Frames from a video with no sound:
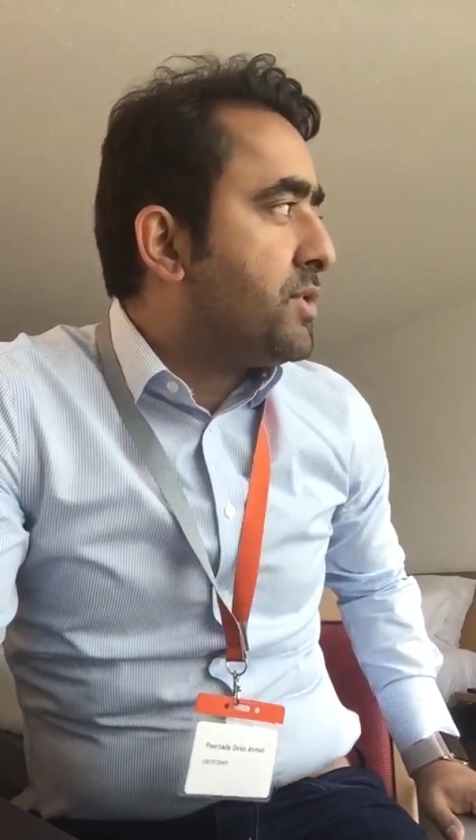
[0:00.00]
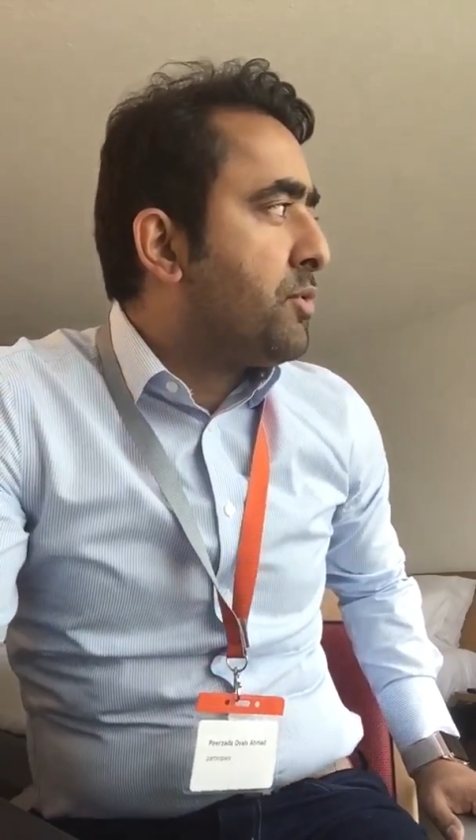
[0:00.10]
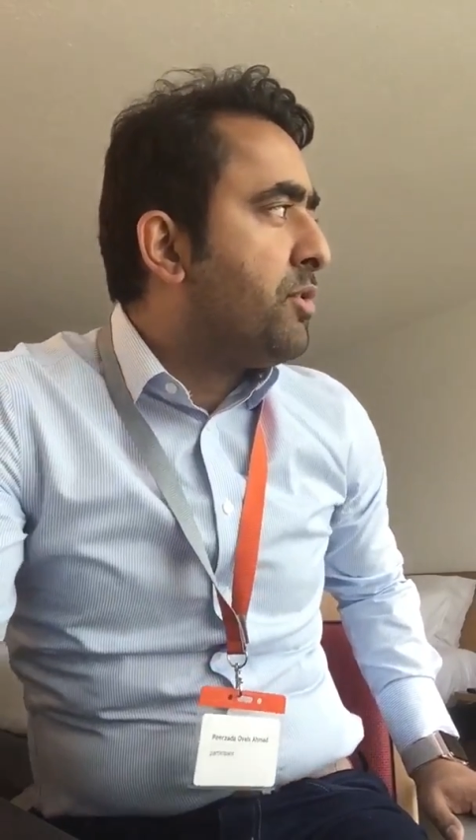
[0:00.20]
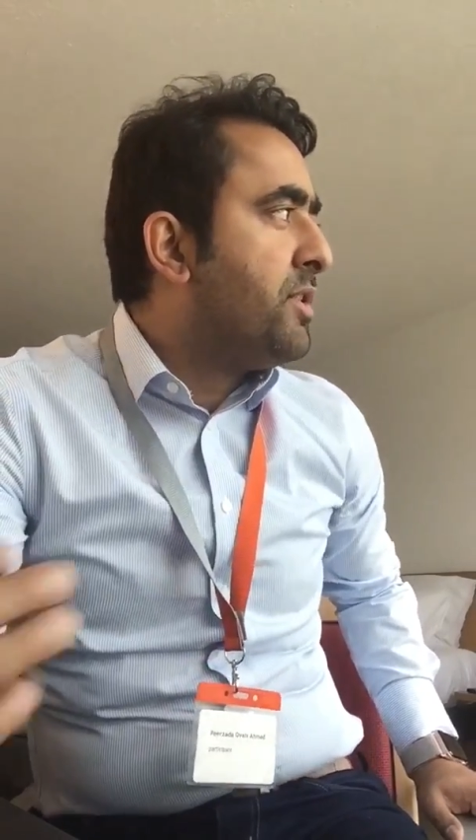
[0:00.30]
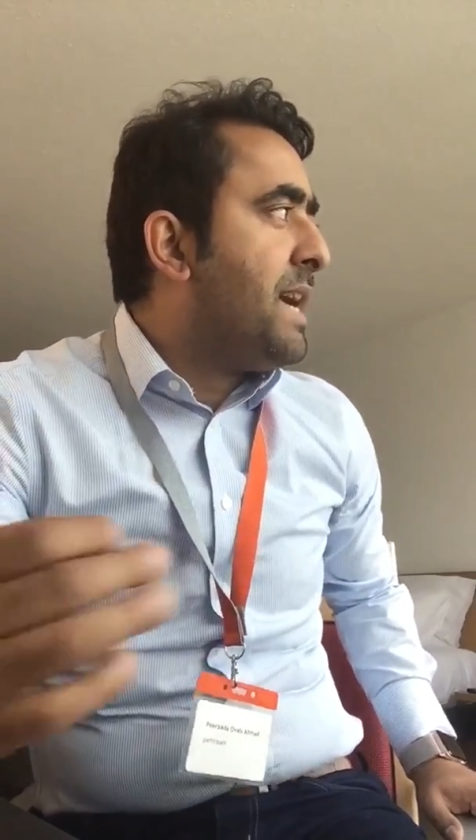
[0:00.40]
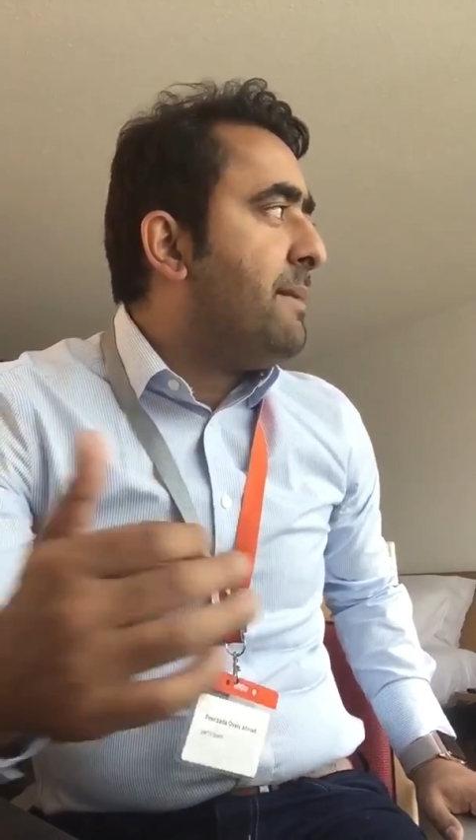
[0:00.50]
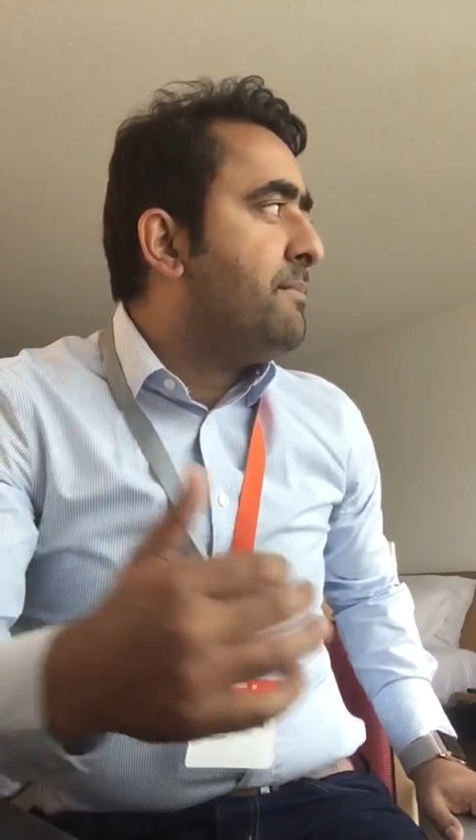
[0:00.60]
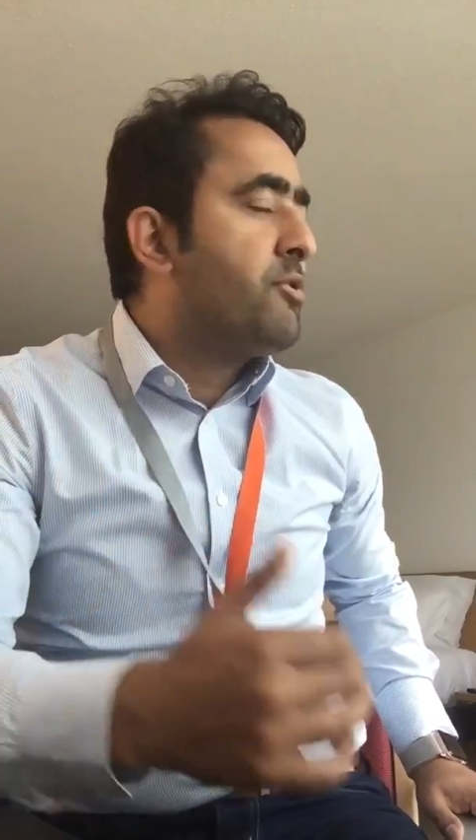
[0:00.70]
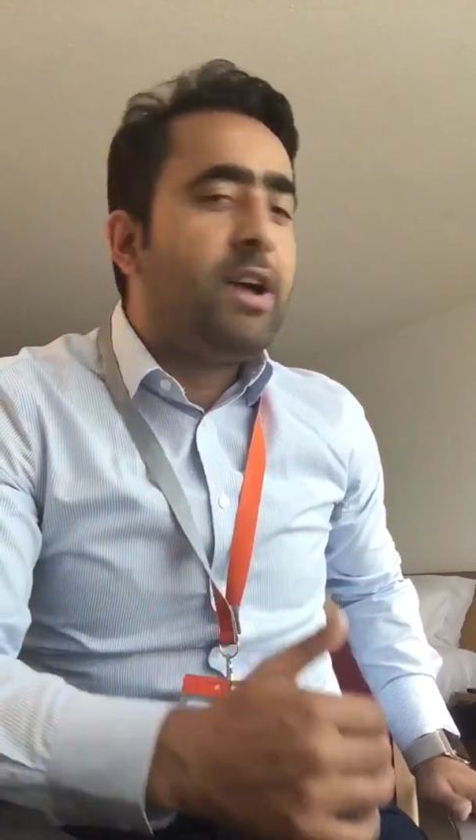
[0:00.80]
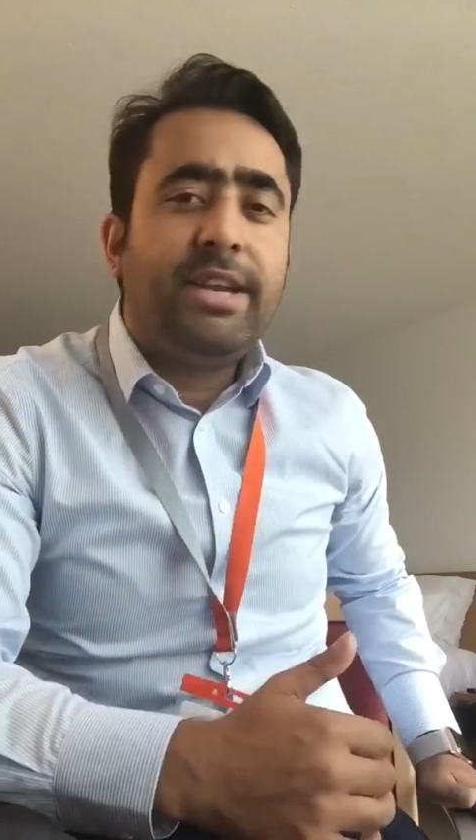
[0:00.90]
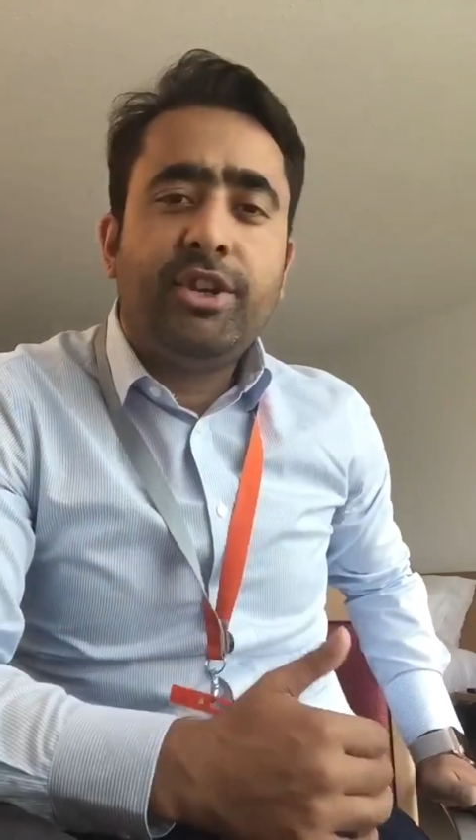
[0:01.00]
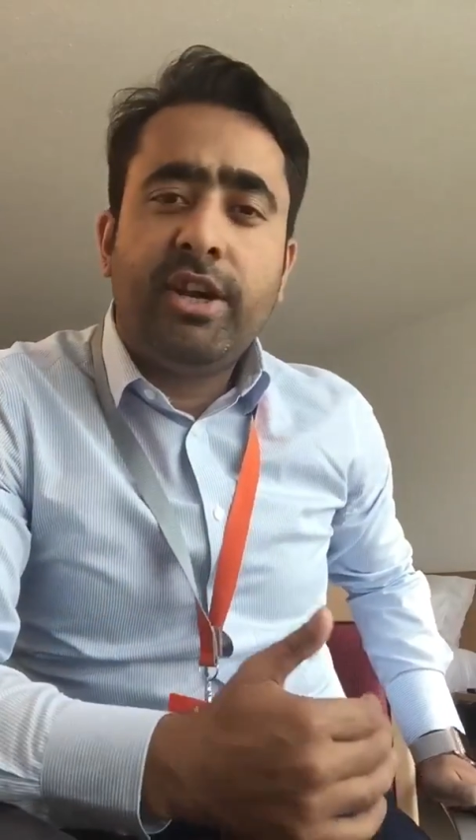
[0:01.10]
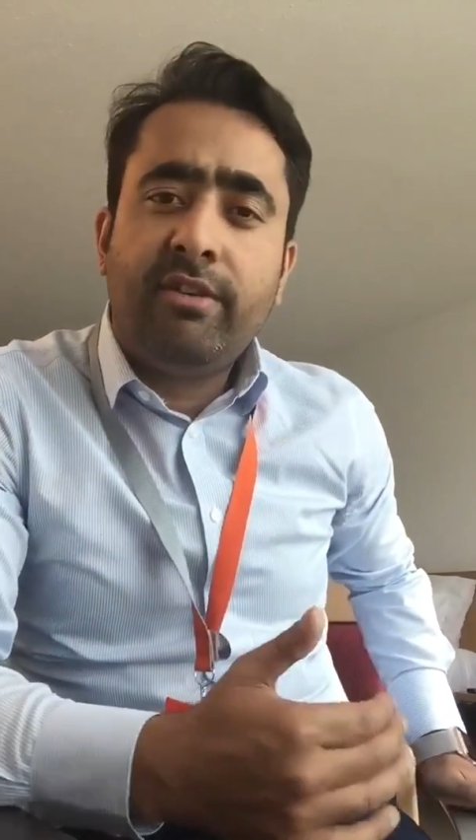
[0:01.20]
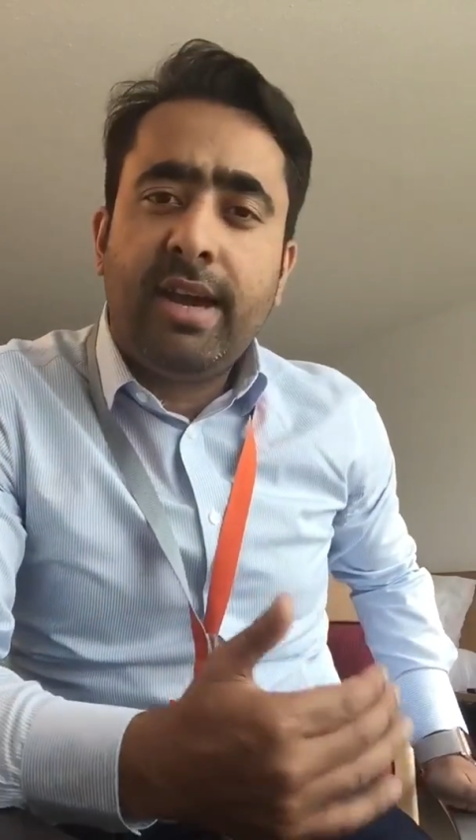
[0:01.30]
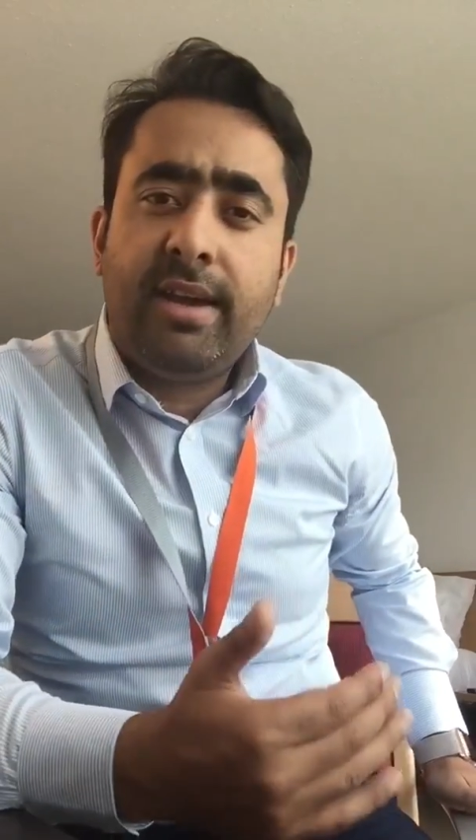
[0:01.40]
So Rotterdam
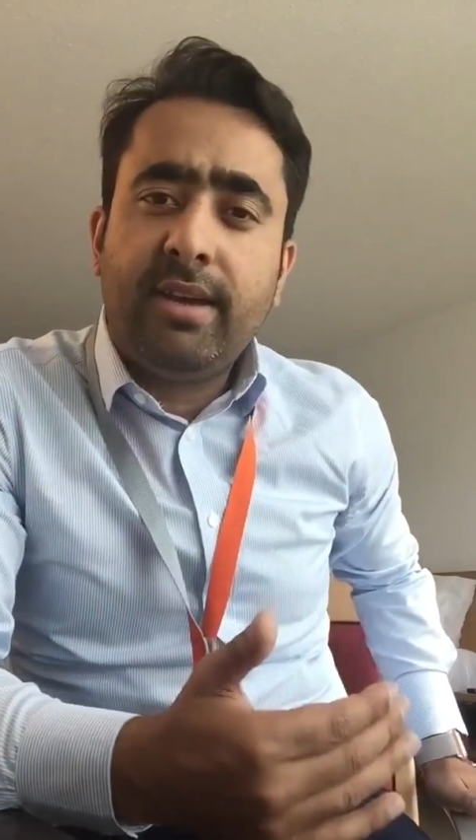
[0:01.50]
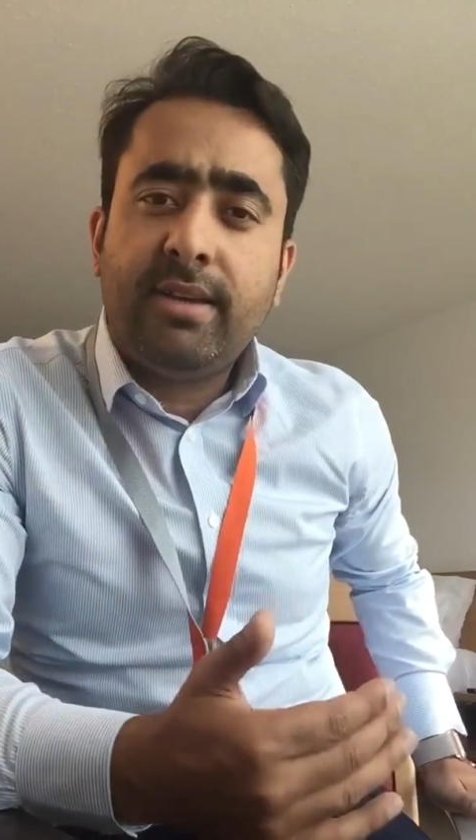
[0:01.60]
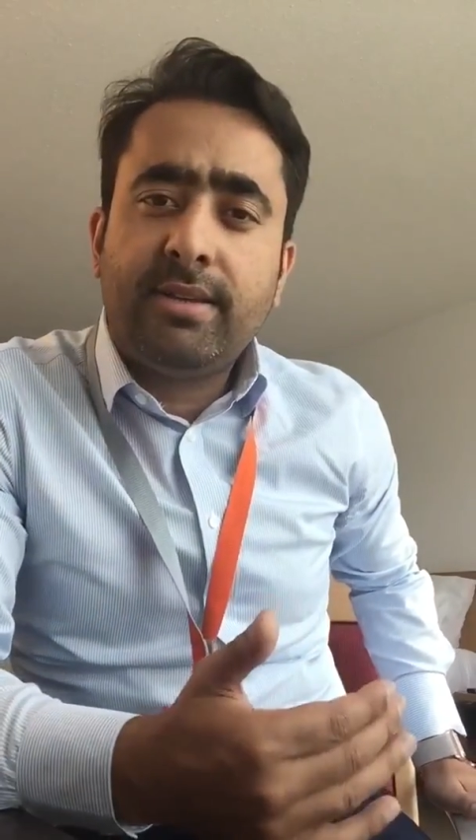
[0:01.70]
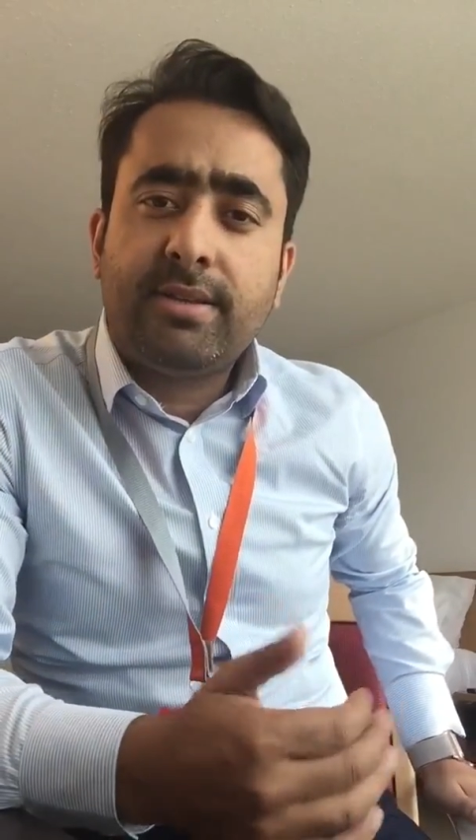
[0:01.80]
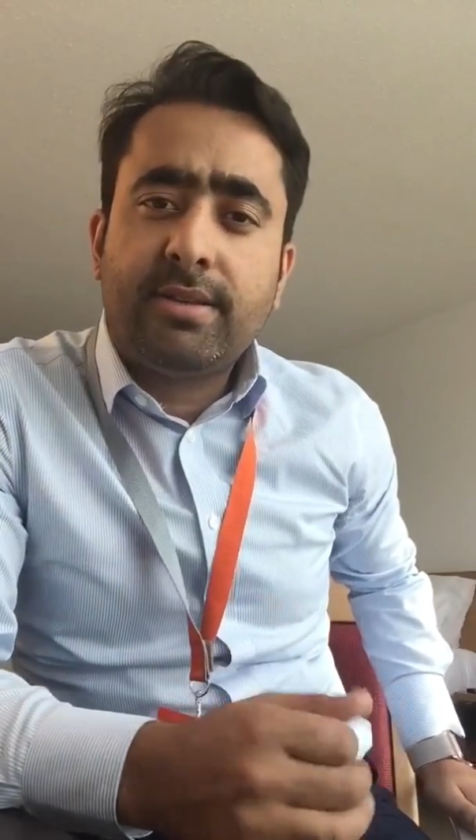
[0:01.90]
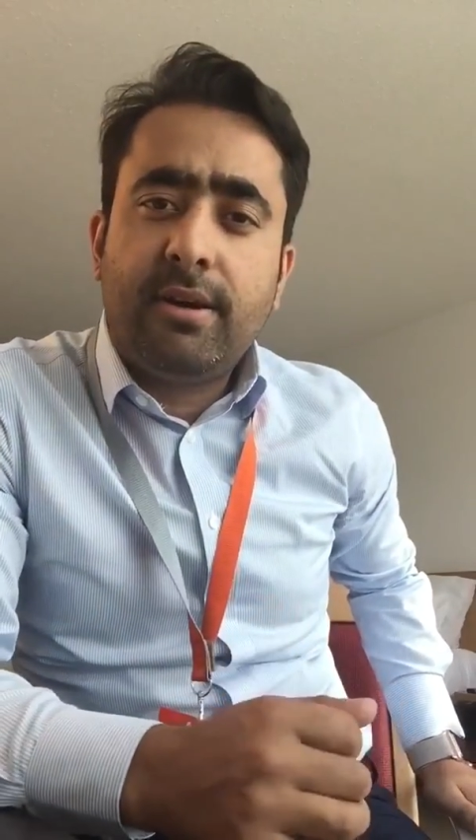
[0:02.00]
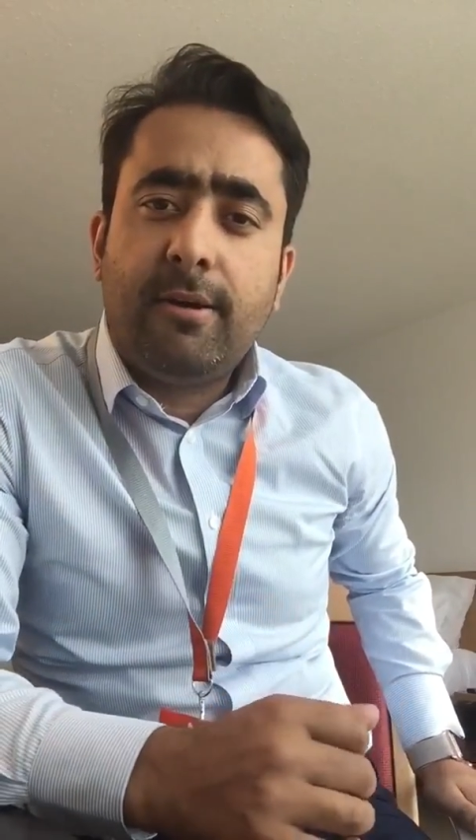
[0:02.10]
criteria is